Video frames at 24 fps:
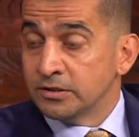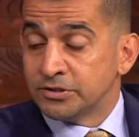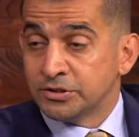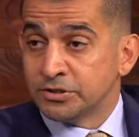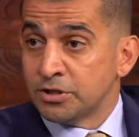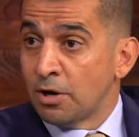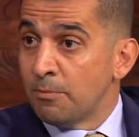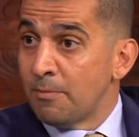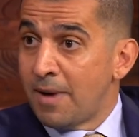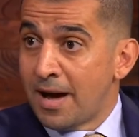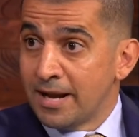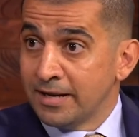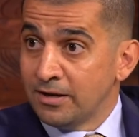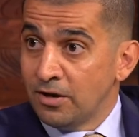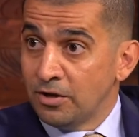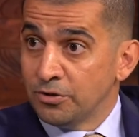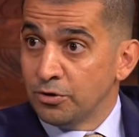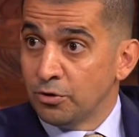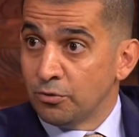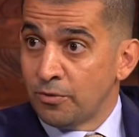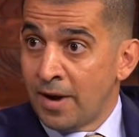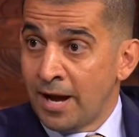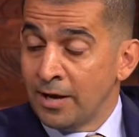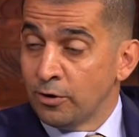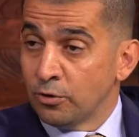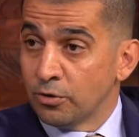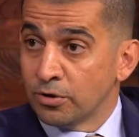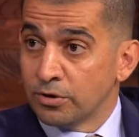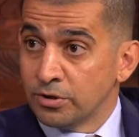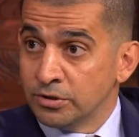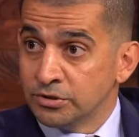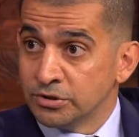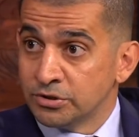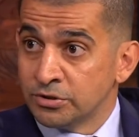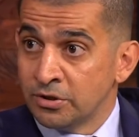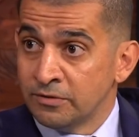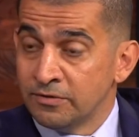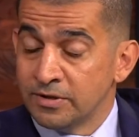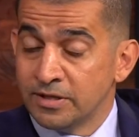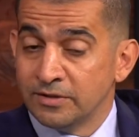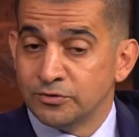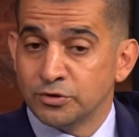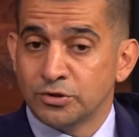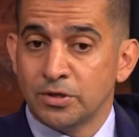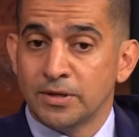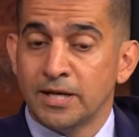somebody on the right or conservative.